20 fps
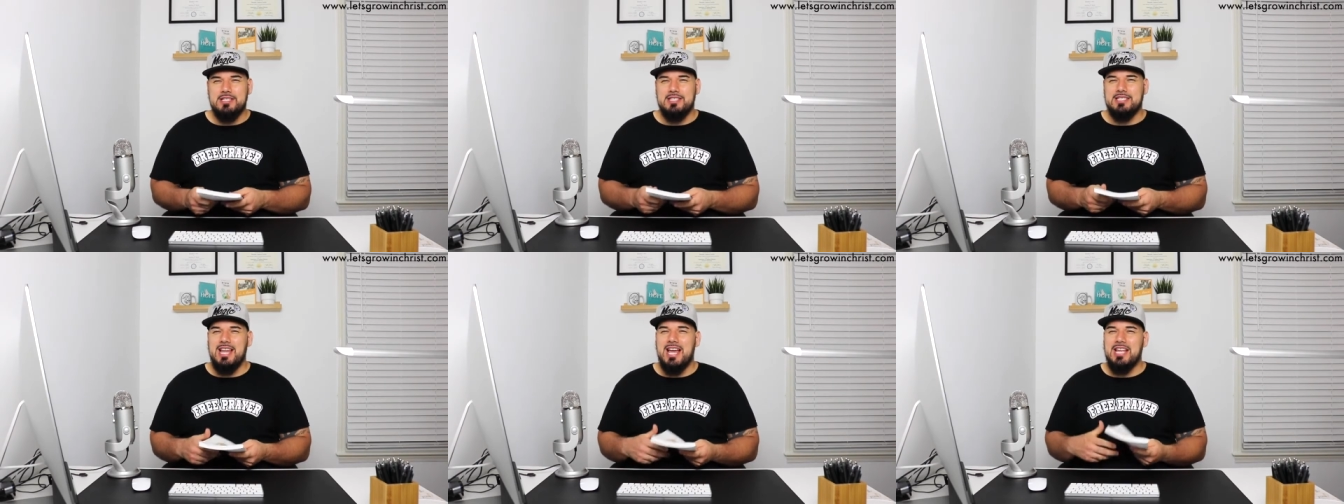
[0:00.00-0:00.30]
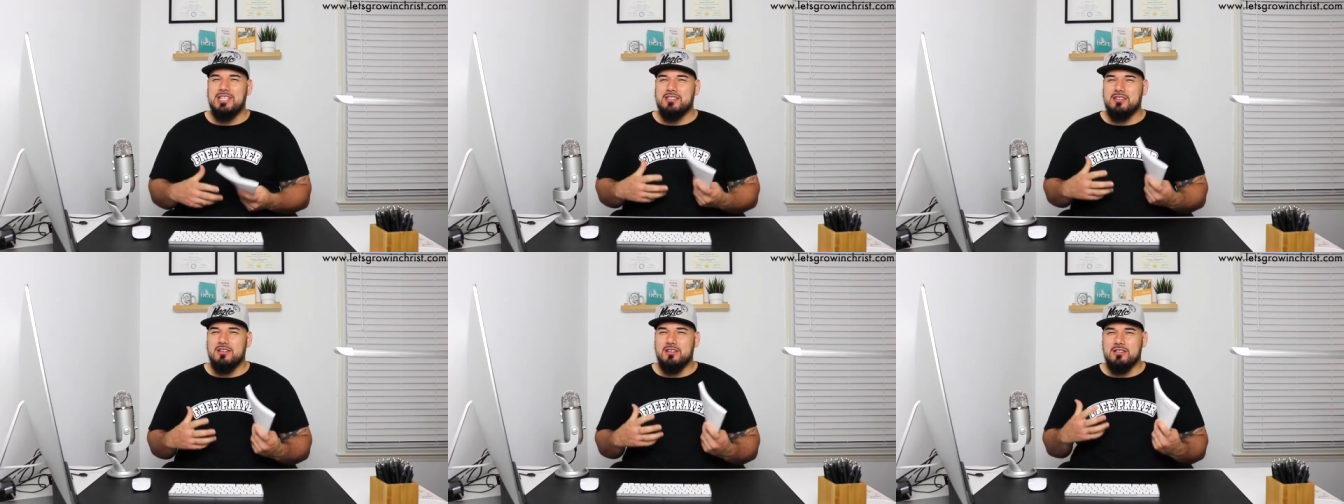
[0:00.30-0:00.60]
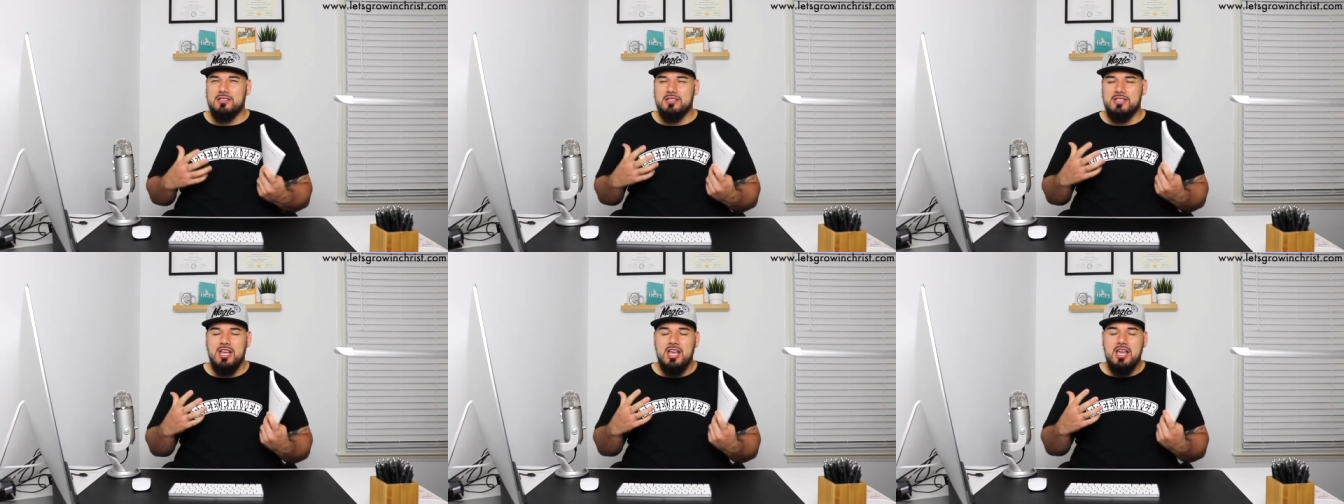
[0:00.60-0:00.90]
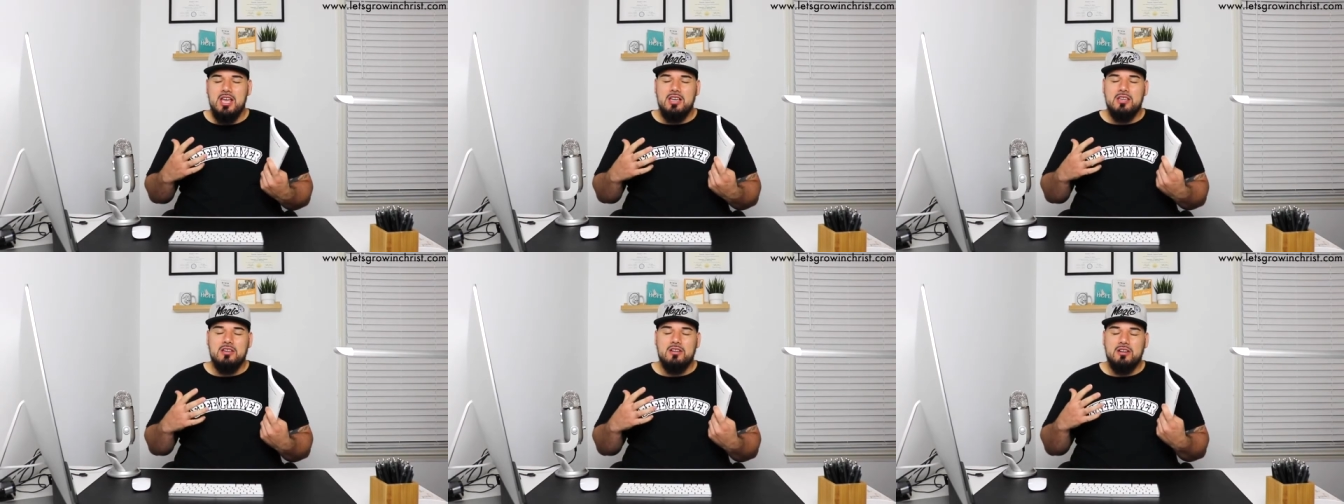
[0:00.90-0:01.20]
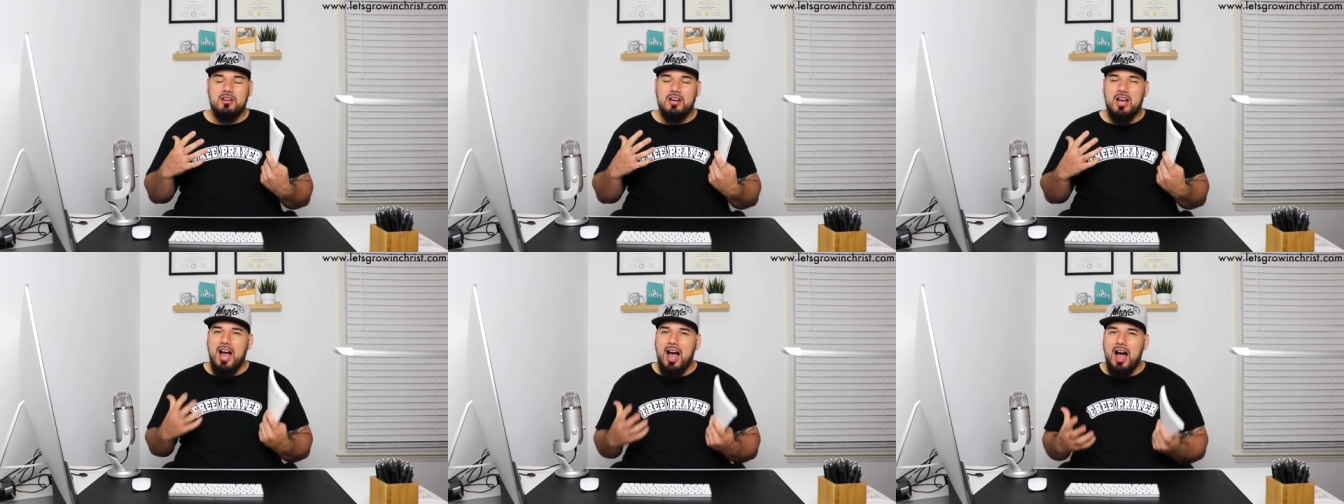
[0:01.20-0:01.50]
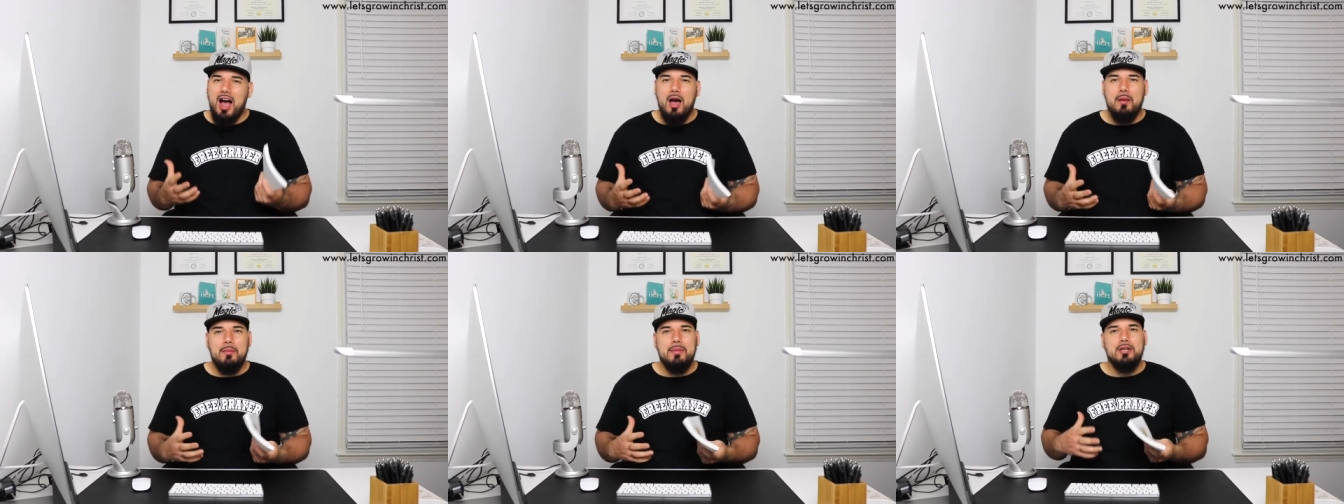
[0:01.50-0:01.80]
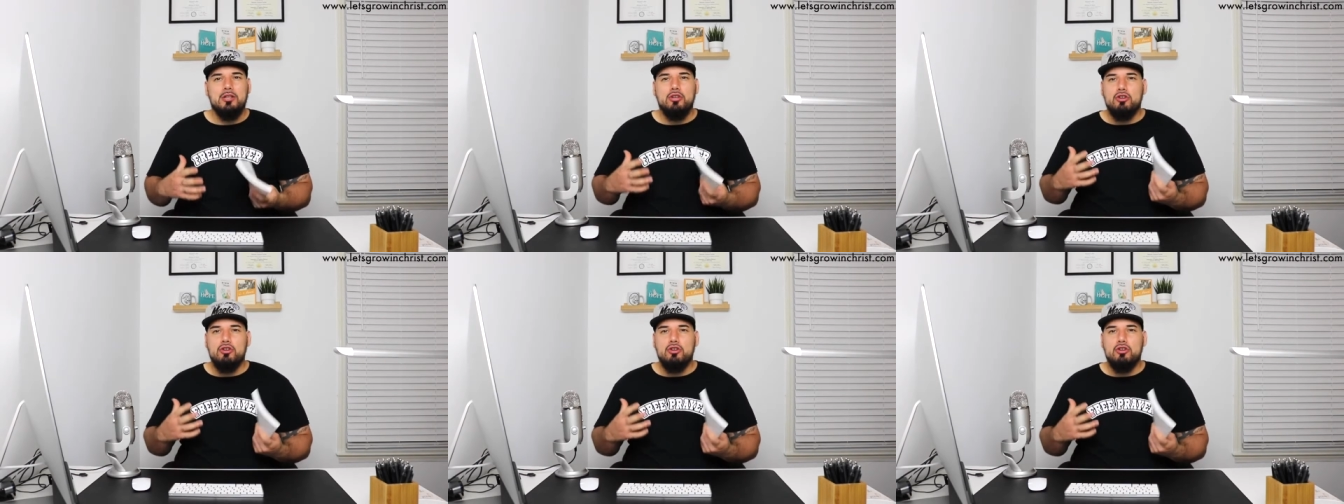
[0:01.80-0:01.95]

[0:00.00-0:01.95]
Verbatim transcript: It's not just your common